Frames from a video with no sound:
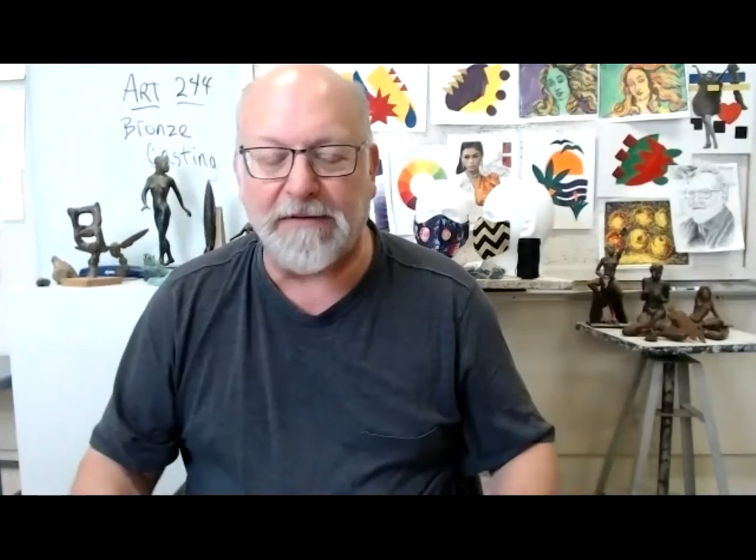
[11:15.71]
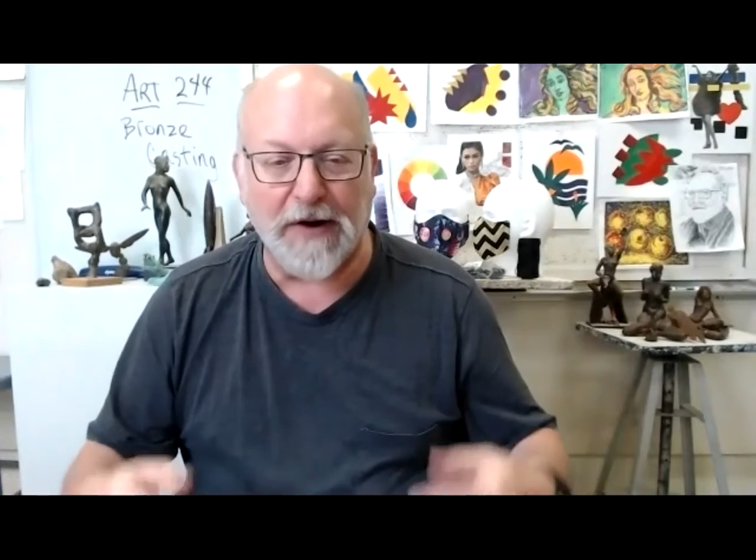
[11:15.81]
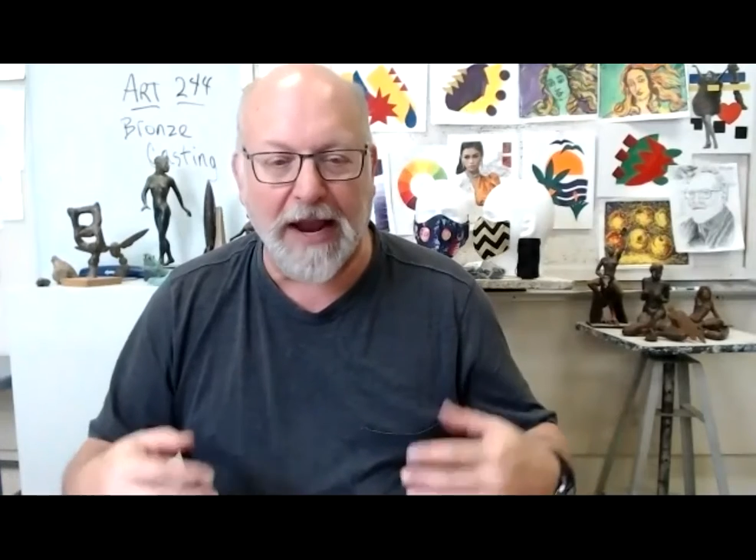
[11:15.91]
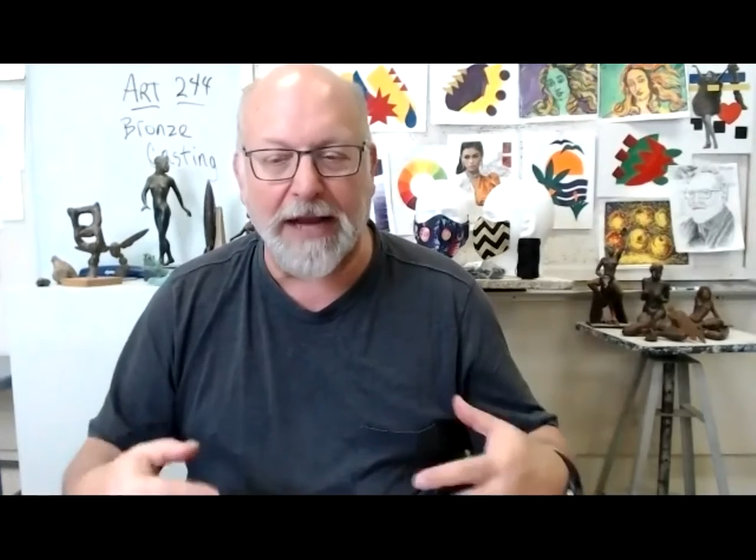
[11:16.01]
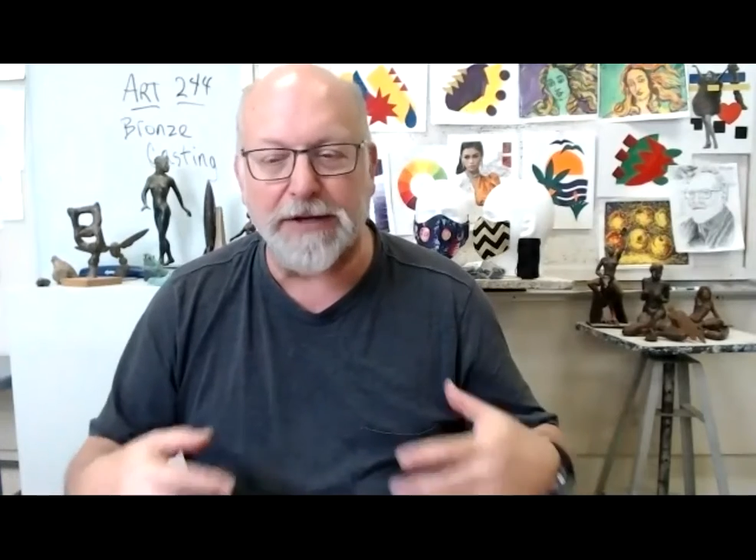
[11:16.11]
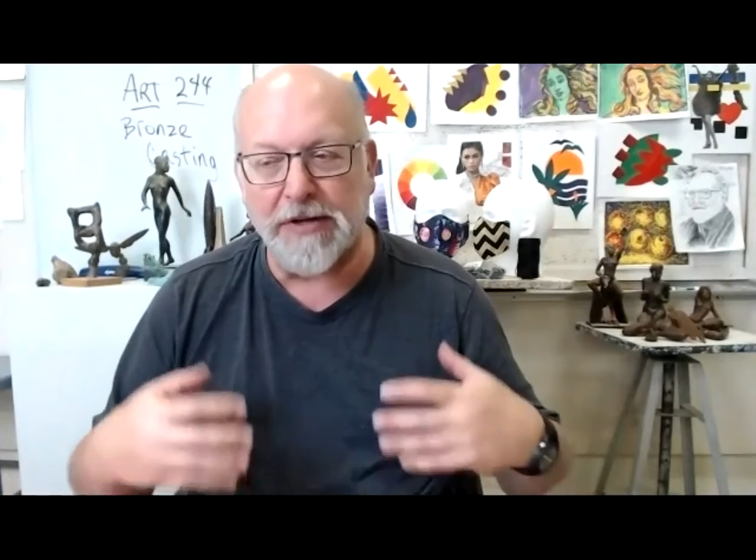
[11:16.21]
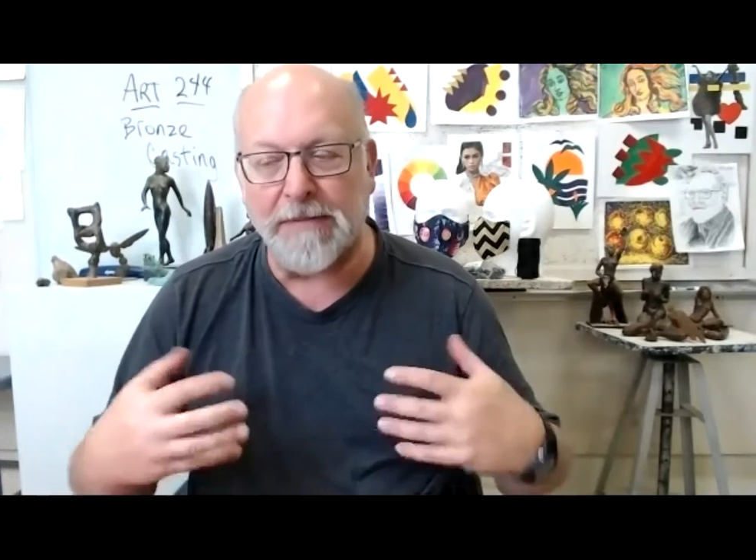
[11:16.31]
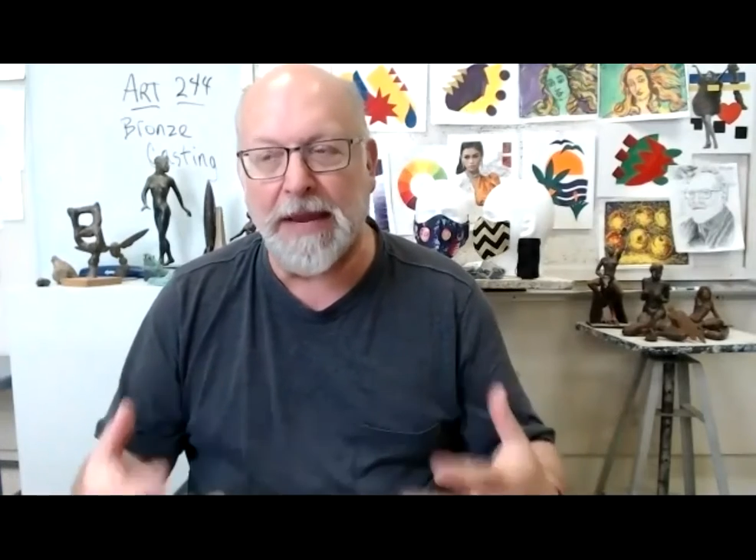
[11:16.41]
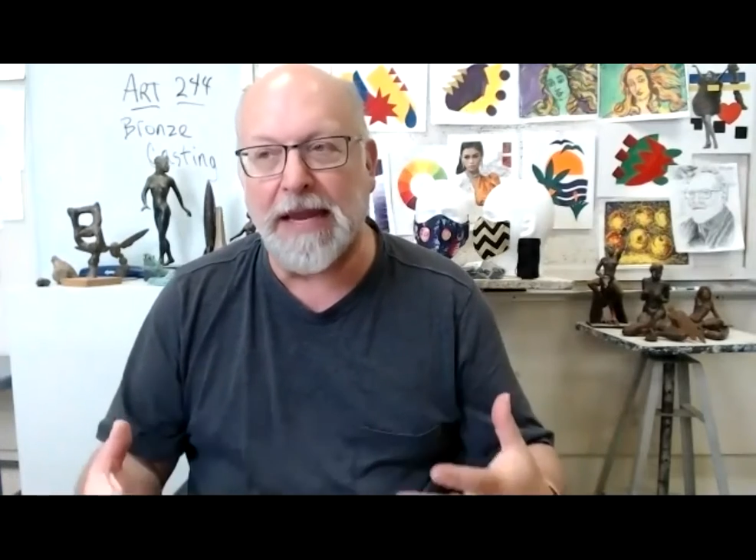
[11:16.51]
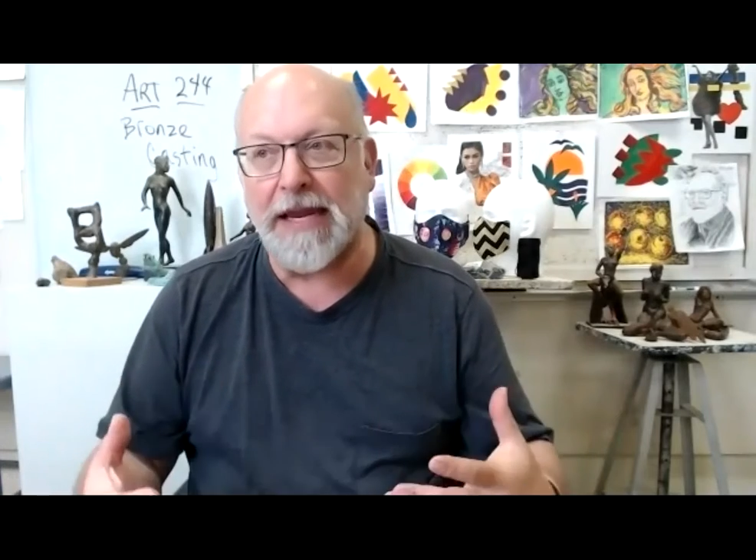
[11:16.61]
for actually
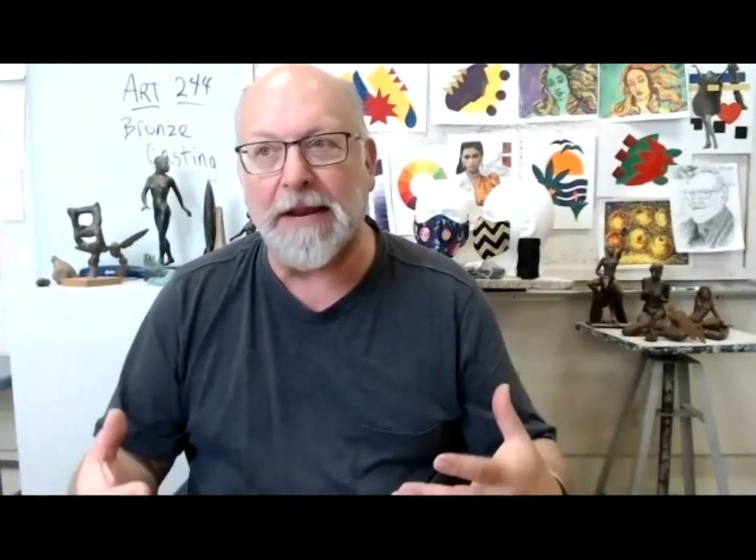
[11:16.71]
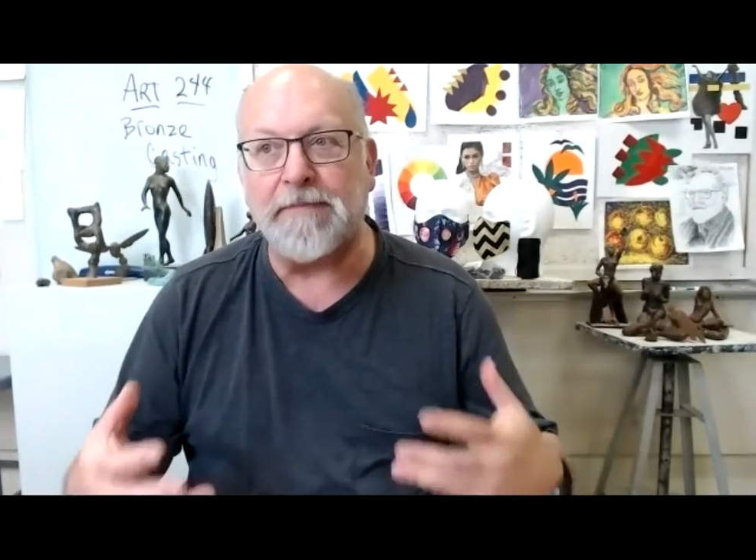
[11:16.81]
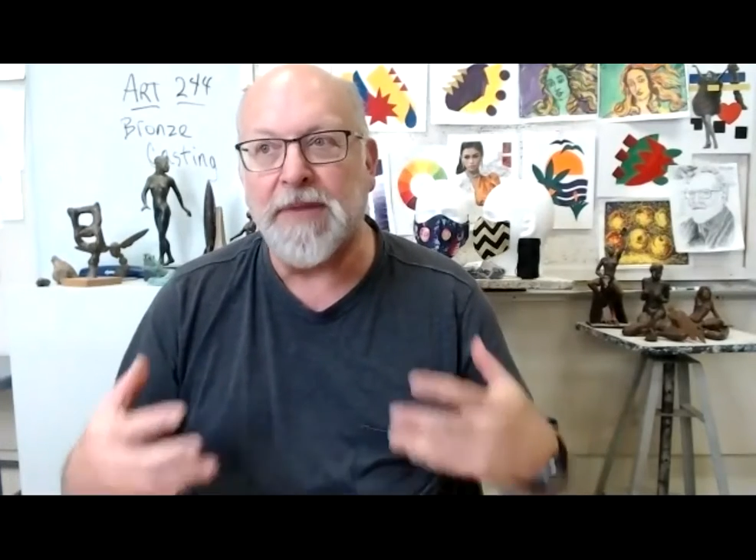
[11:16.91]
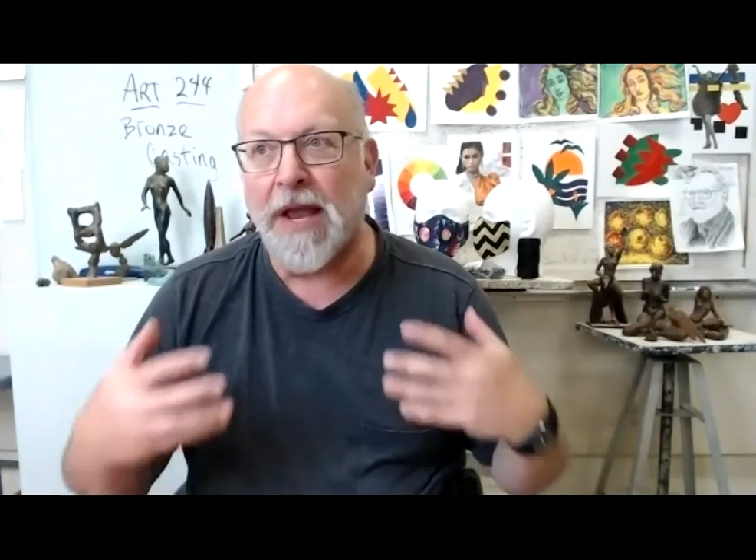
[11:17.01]
making